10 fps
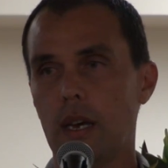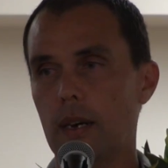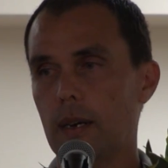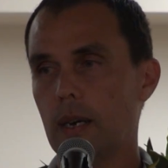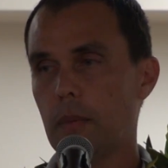
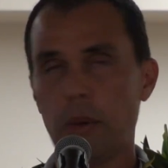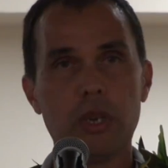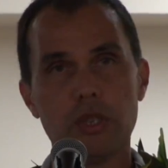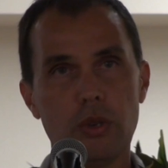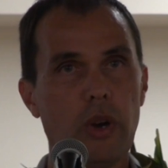I
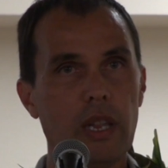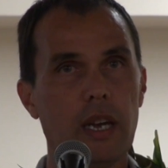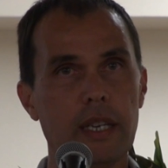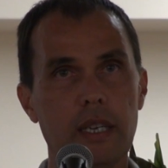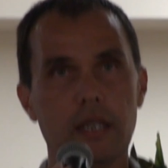went to
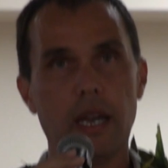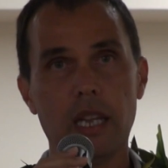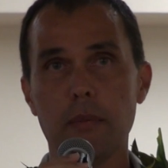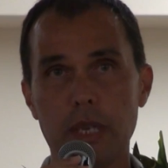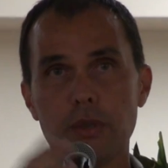Noelani
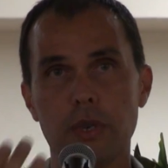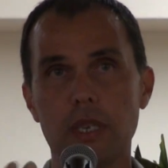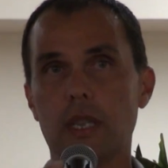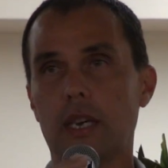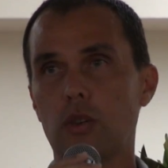
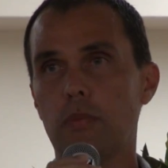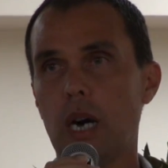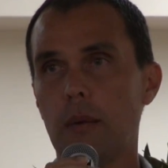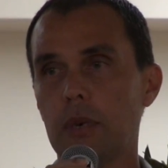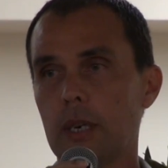Elementary like
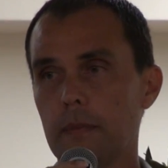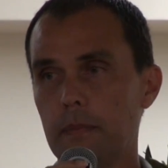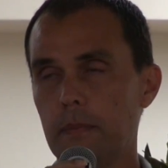Obama.